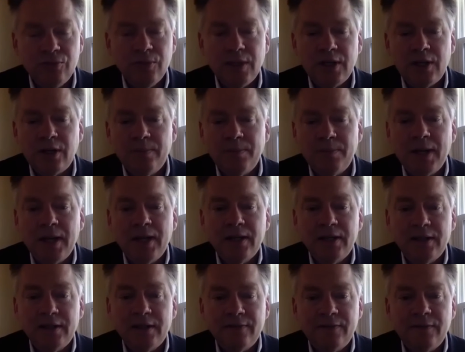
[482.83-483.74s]
are
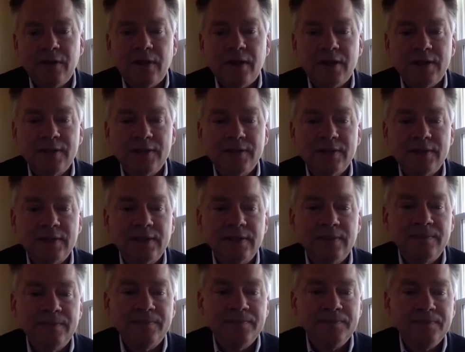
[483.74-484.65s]
patently false.
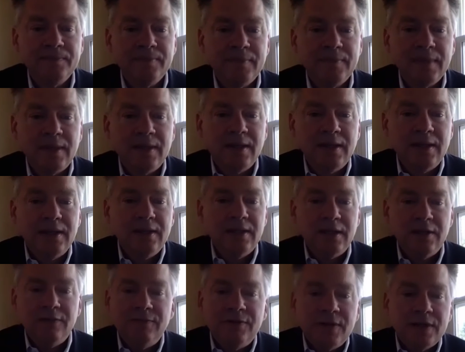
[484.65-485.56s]

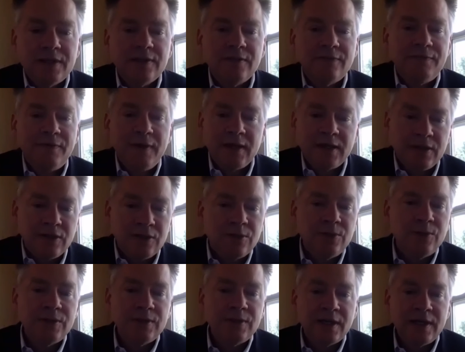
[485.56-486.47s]
The influx of fake
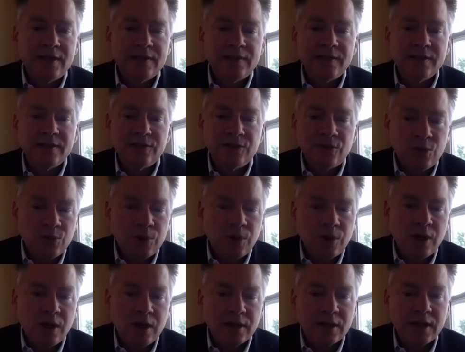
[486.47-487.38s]
news sites and
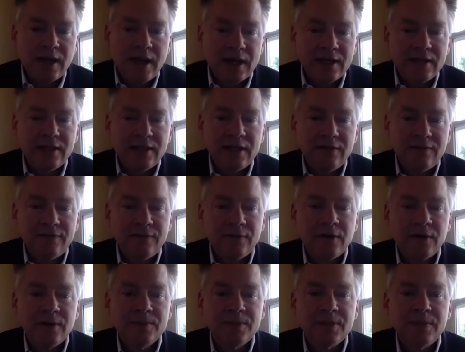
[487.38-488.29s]
so-called content
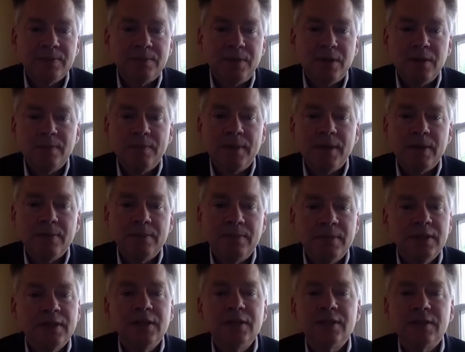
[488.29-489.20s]
farms that pump out
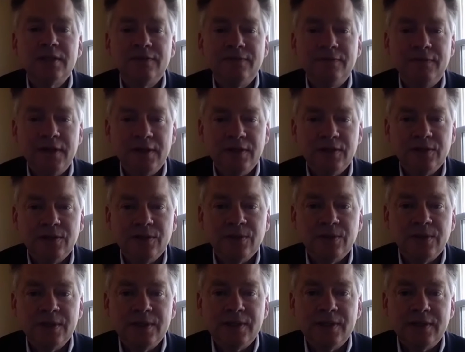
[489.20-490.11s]
millions of fake
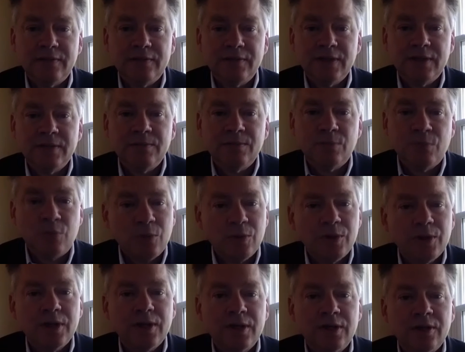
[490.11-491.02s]
stories have done more
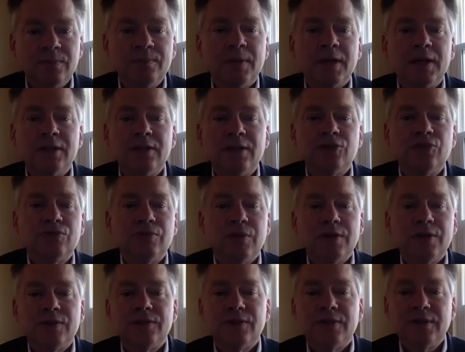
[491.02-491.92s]
to undermine the
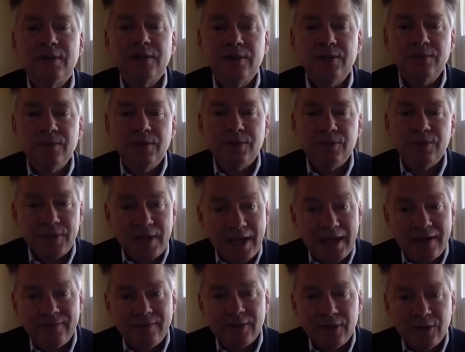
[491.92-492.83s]
trust readers
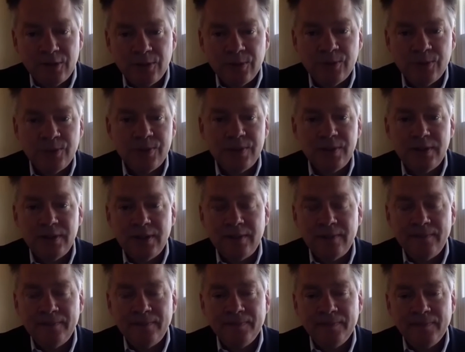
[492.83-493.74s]
have in news
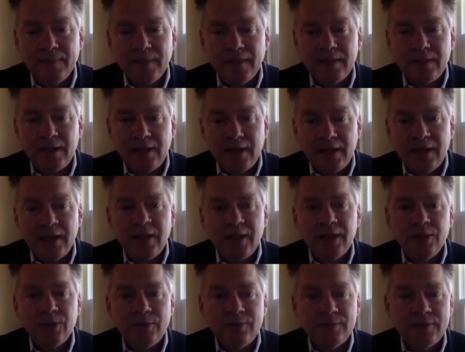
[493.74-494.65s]
than
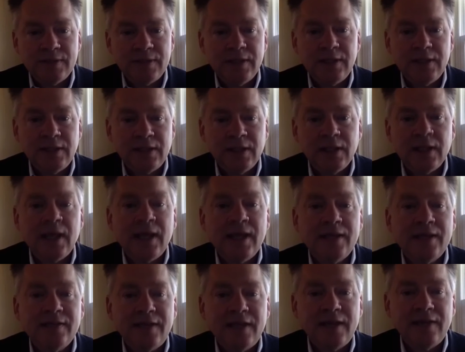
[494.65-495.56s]
anything we've seen in the
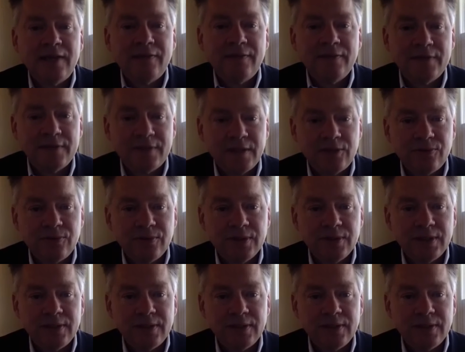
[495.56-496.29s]
last half of a century.